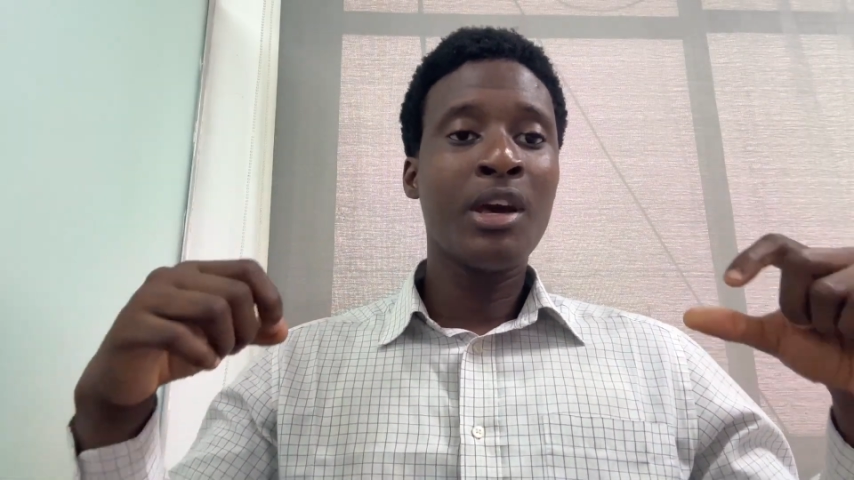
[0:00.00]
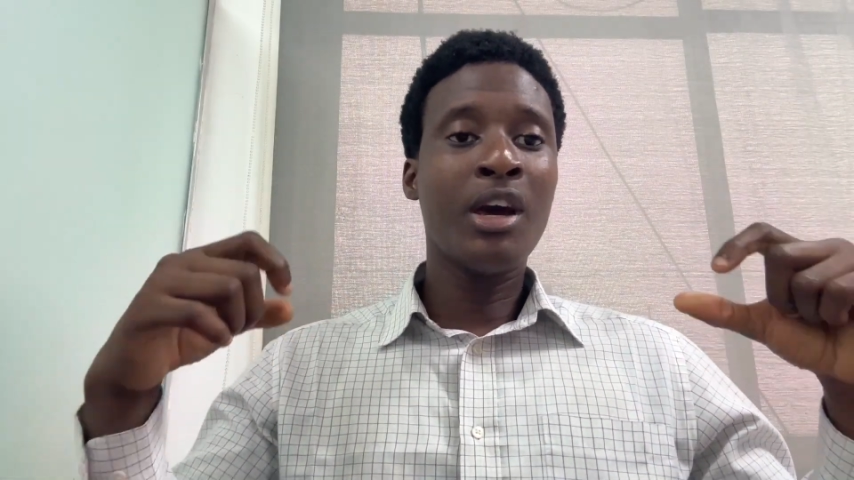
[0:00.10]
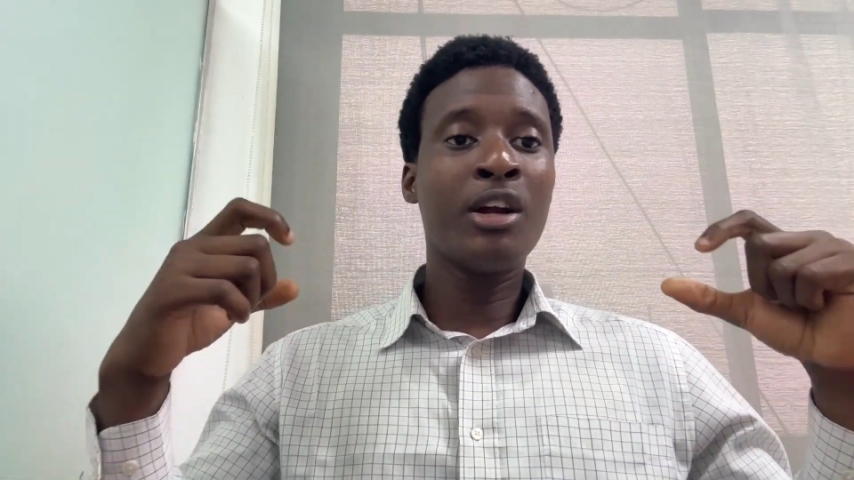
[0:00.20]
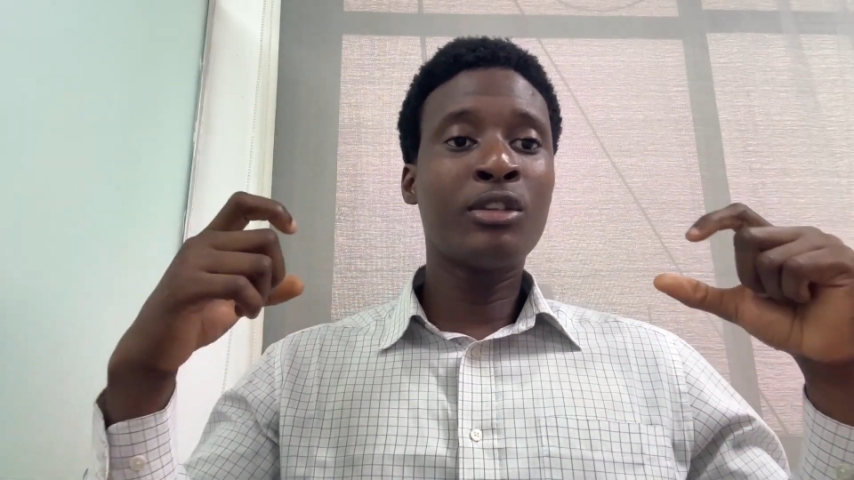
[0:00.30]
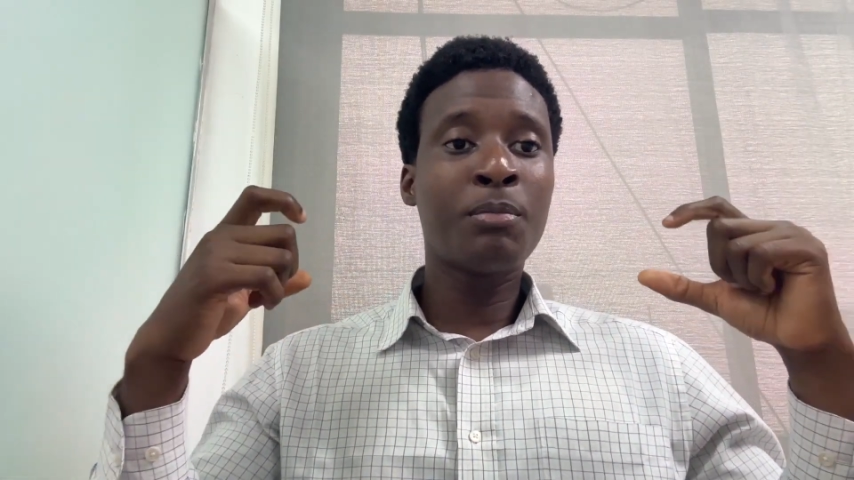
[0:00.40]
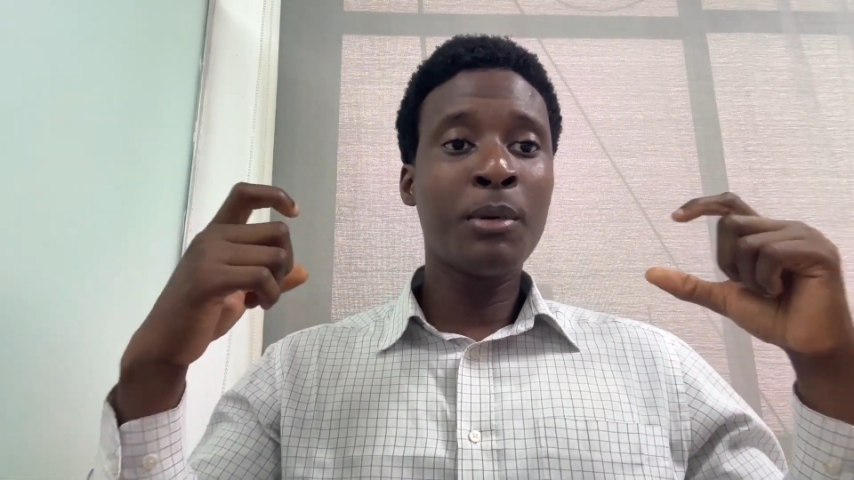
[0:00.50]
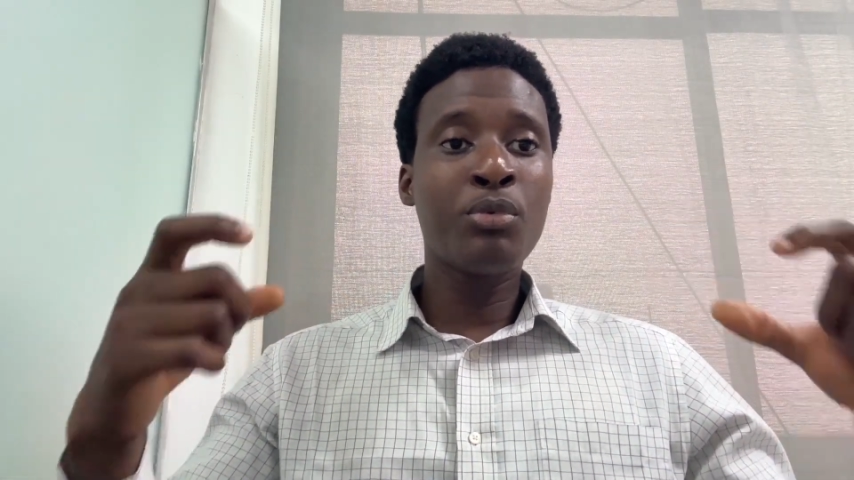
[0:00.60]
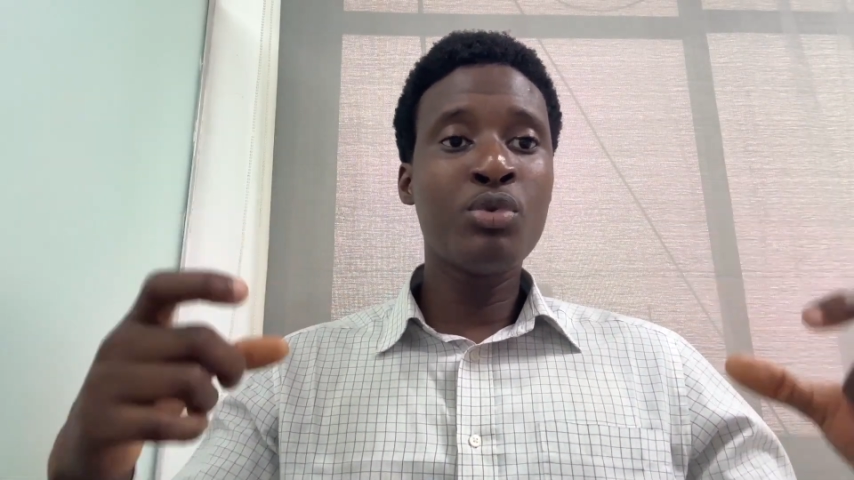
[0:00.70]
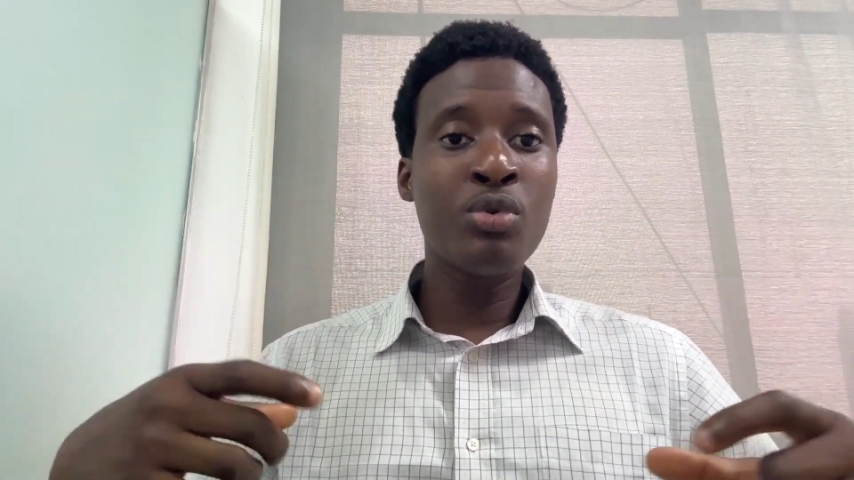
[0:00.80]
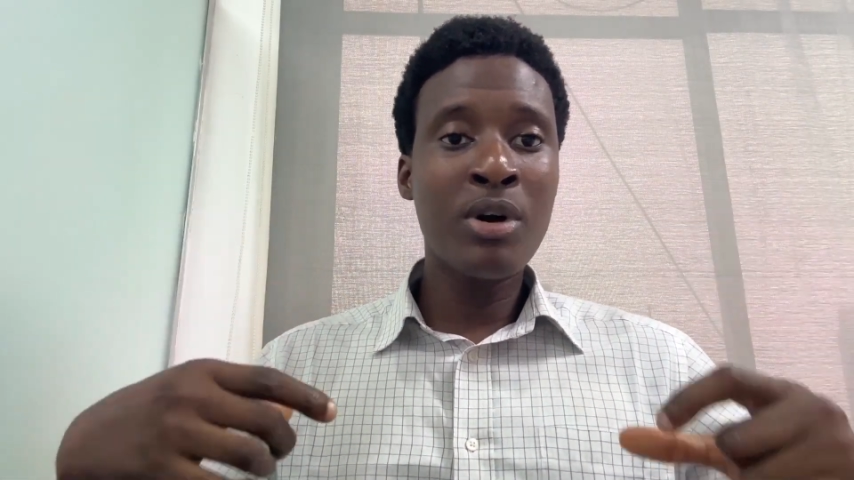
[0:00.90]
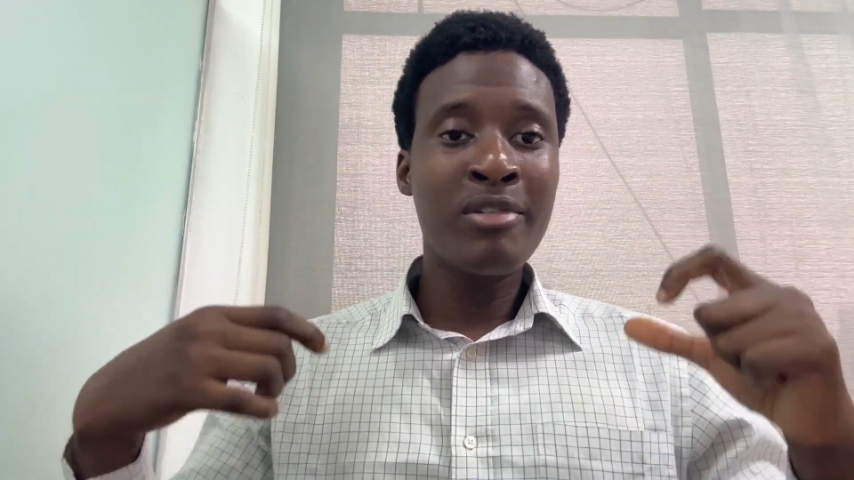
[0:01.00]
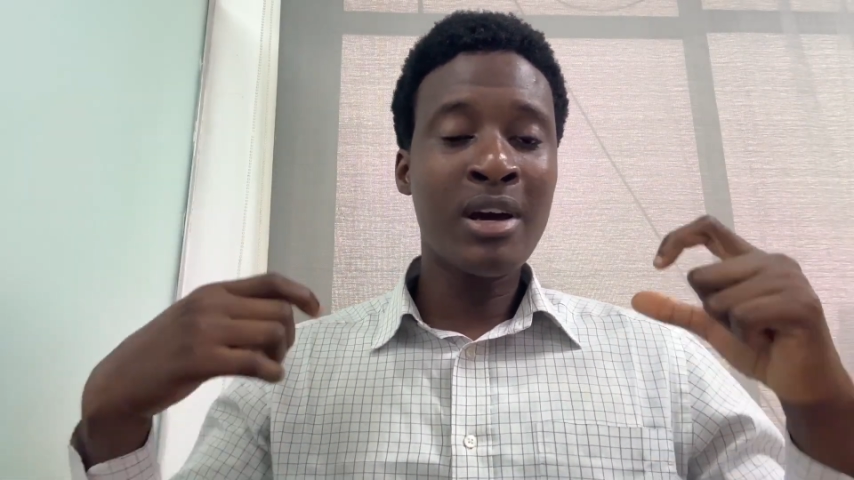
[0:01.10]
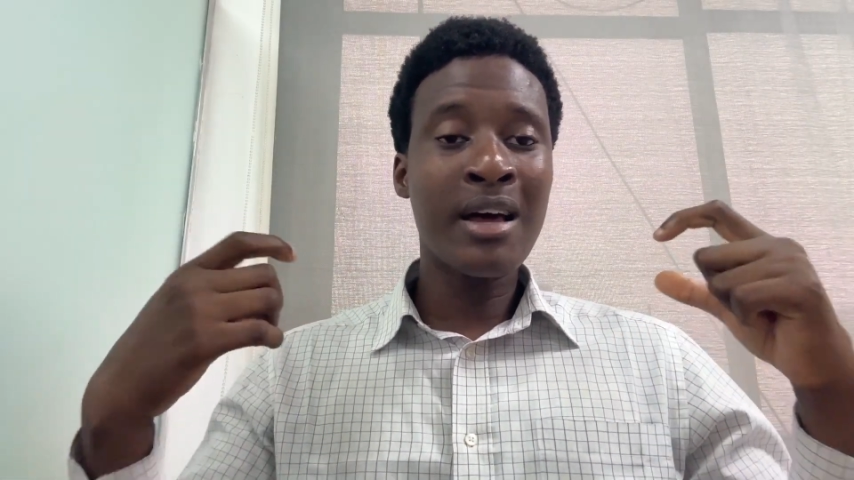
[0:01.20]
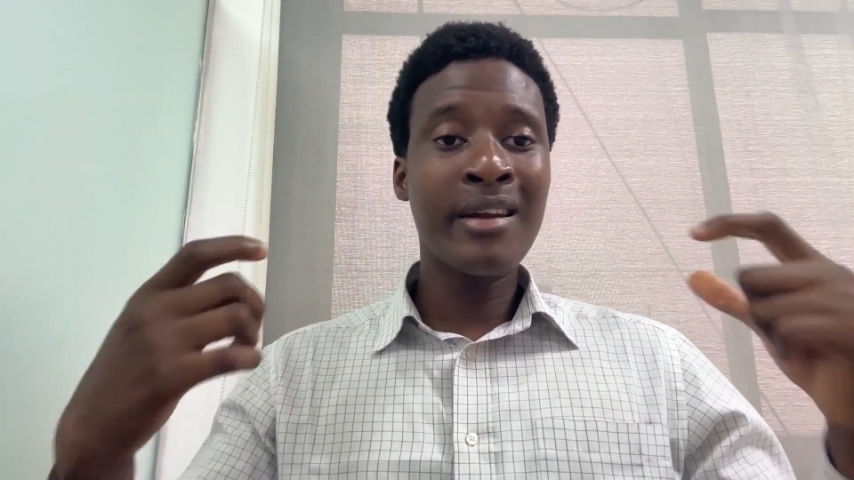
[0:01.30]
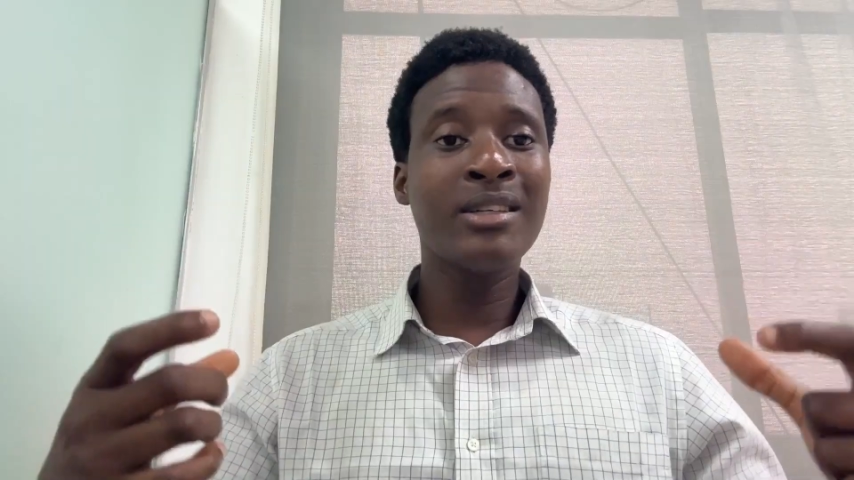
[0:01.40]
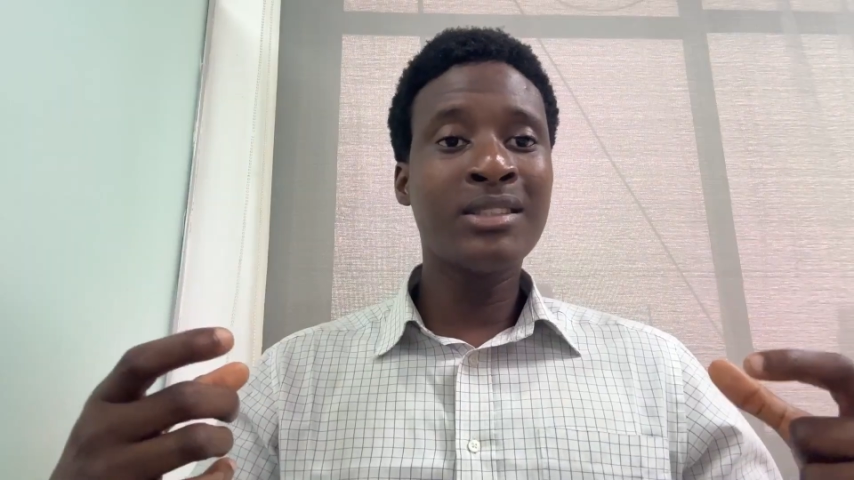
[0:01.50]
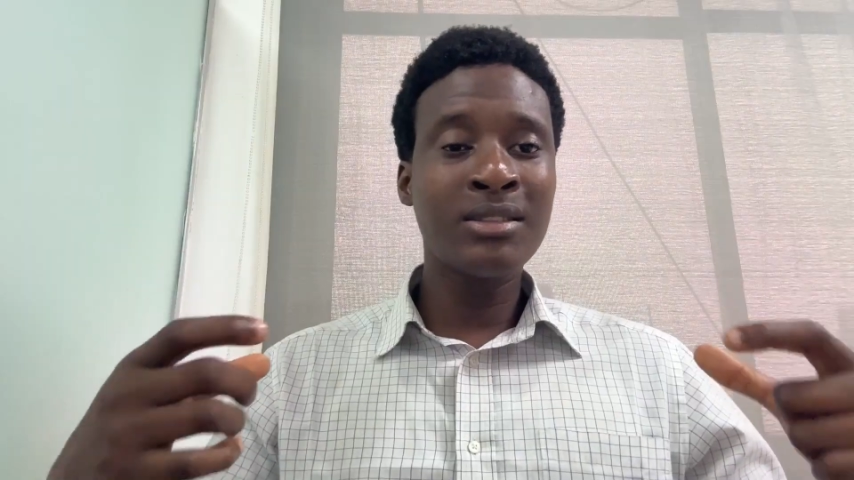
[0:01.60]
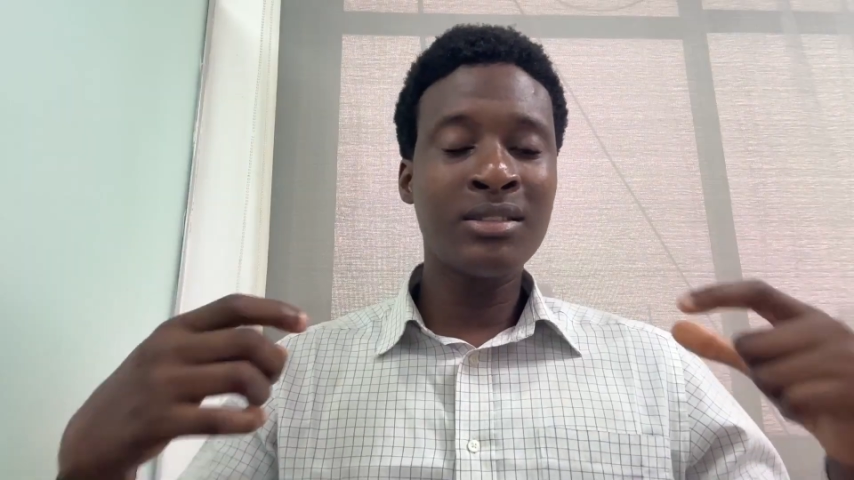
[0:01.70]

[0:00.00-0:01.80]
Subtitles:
A lot of people who have the analysis